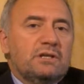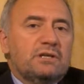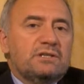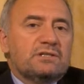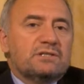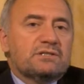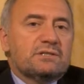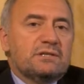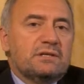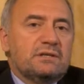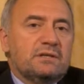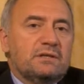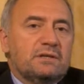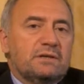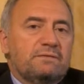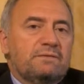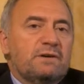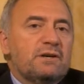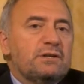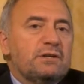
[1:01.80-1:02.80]
is
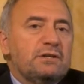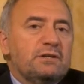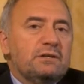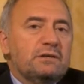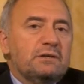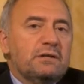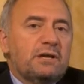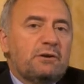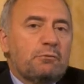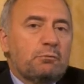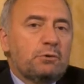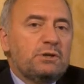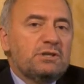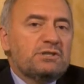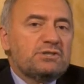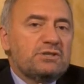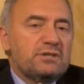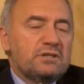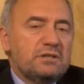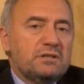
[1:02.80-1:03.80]
very
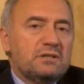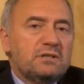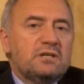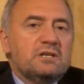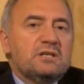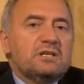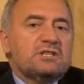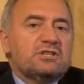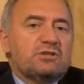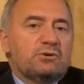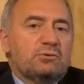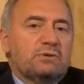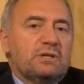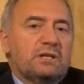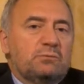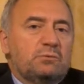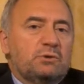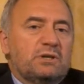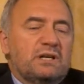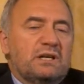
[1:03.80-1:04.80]
enriching, so
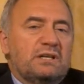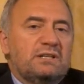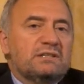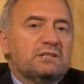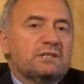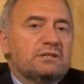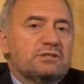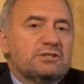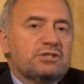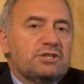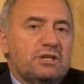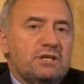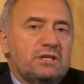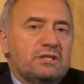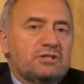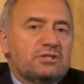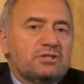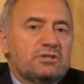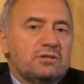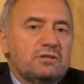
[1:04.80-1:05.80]
that we can
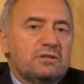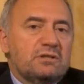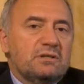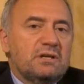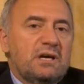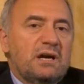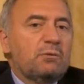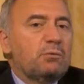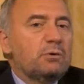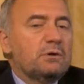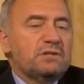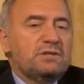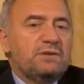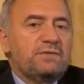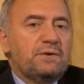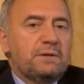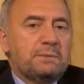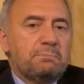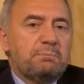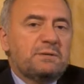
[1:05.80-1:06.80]
interchange our
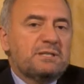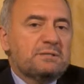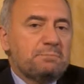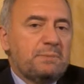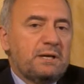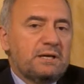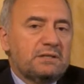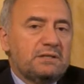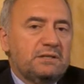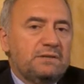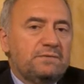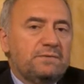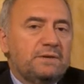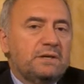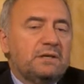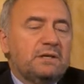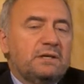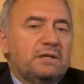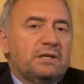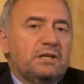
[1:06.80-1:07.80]
different perspective
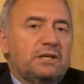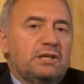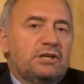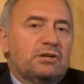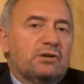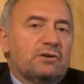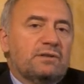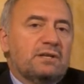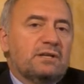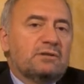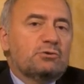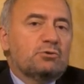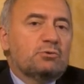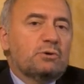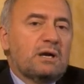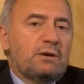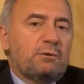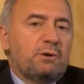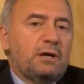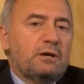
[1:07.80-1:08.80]
in order to
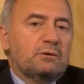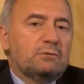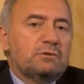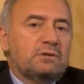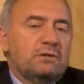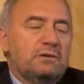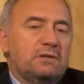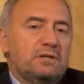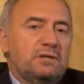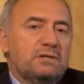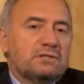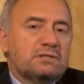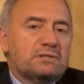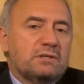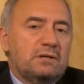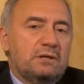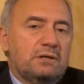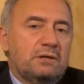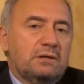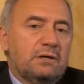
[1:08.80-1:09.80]
carry out this
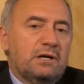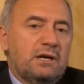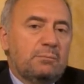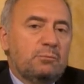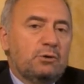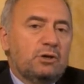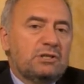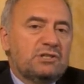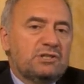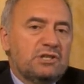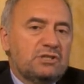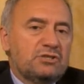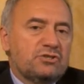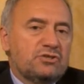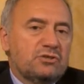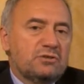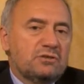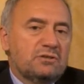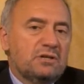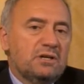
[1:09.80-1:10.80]

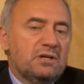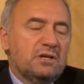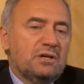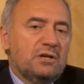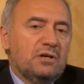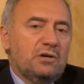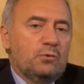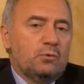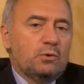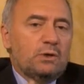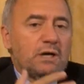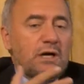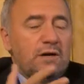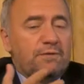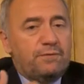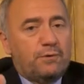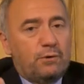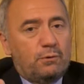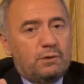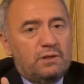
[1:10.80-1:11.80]
harmonization. We
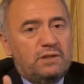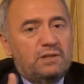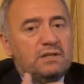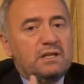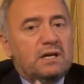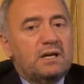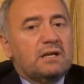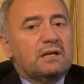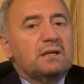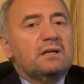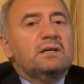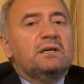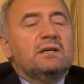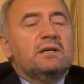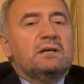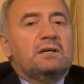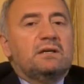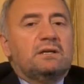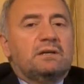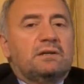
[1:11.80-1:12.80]
have already done
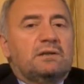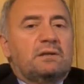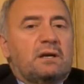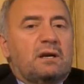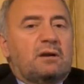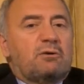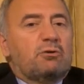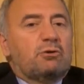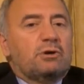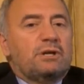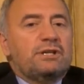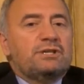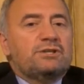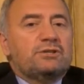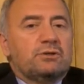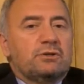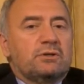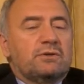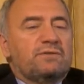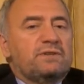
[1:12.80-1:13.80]
the
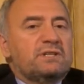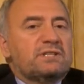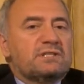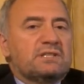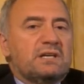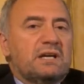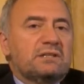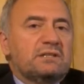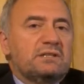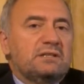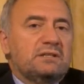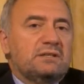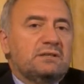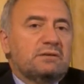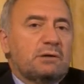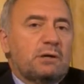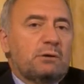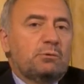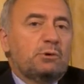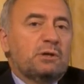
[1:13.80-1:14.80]
recognition of the starting
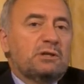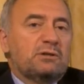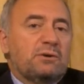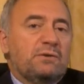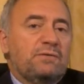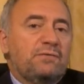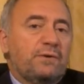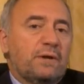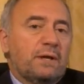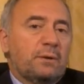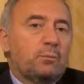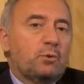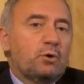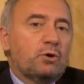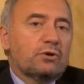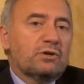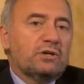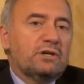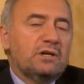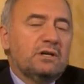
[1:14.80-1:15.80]
regulatory
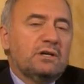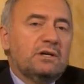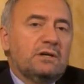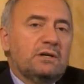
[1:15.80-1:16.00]
framework